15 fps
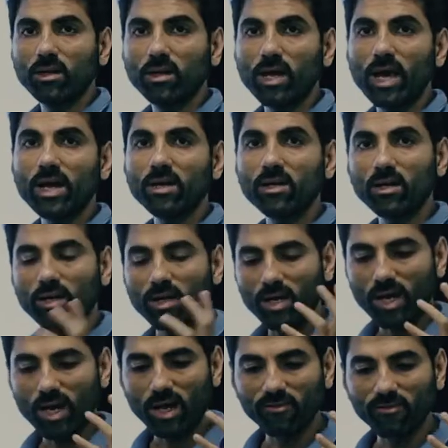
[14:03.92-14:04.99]
and
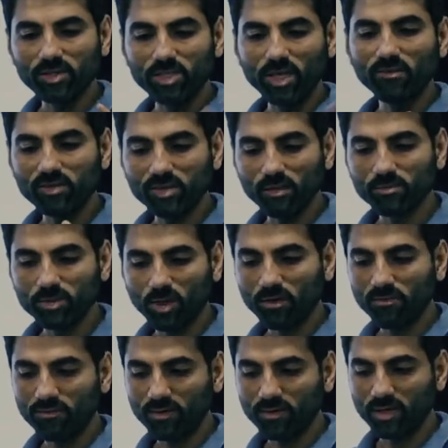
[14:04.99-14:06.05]
have achieved some sort
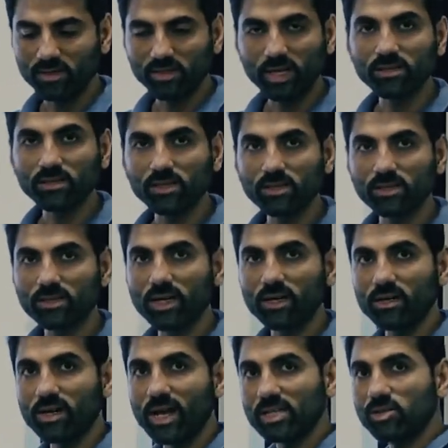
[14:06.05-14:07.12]
of consensus
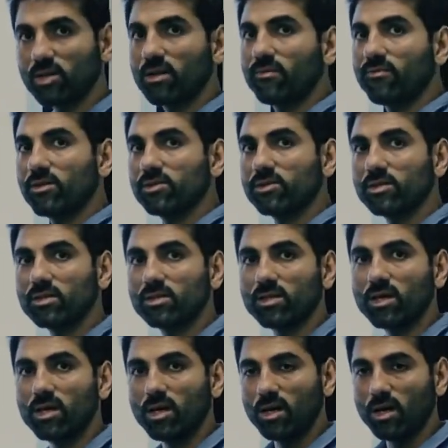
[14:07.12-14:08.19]
that natural
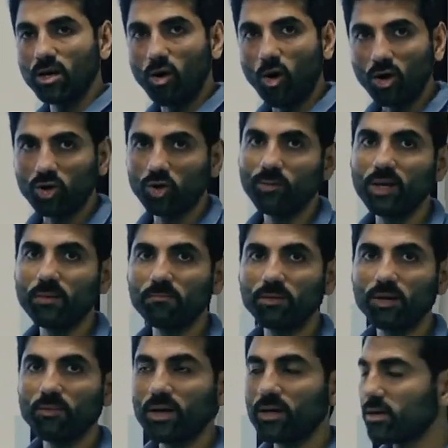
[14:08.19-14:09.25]
refrigerants ought to be
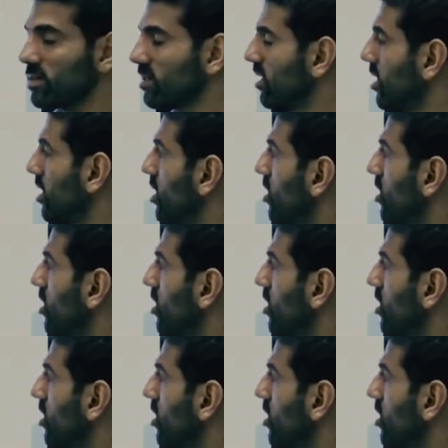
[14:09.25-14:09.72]
implemented,